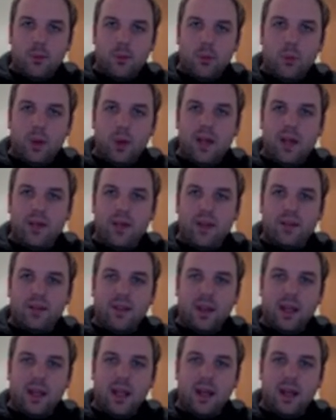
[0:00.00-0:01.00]
We get this
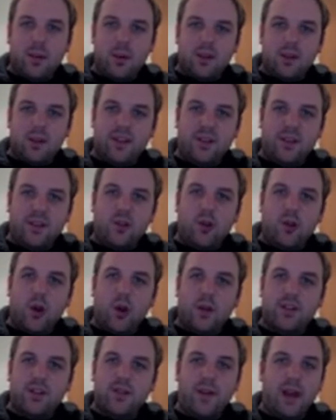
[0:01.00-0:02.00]
thing here which says
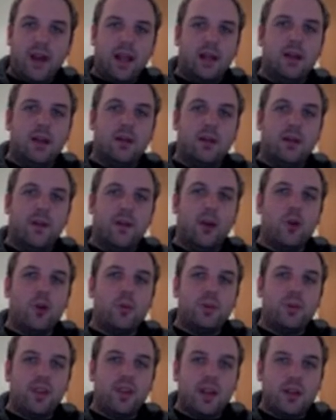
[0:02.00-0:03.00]
crossfade in the
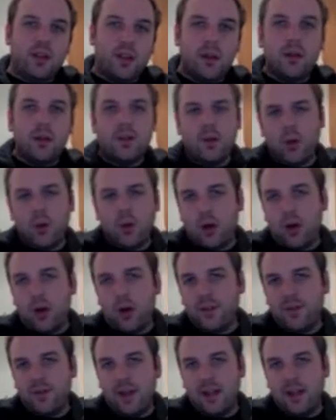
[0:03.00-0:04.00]
loop section. So what
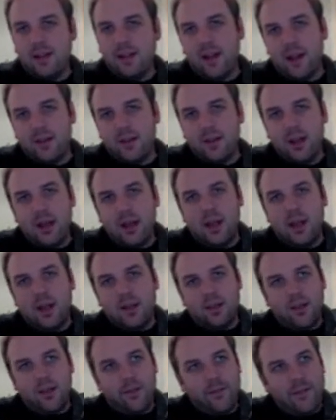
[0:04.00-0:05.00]
crossfade does
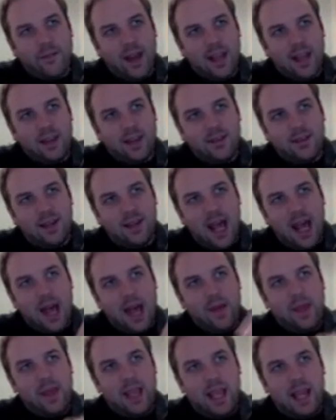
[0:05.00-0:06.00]
is it fades
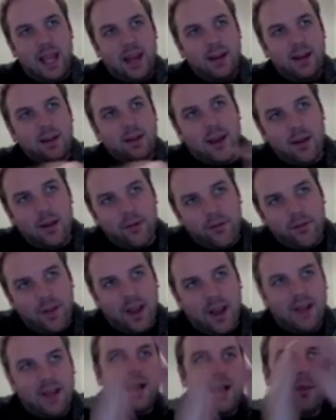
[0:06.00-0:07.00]
down the end and
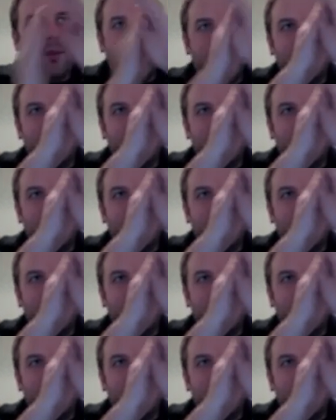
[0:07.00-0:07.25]
fades up the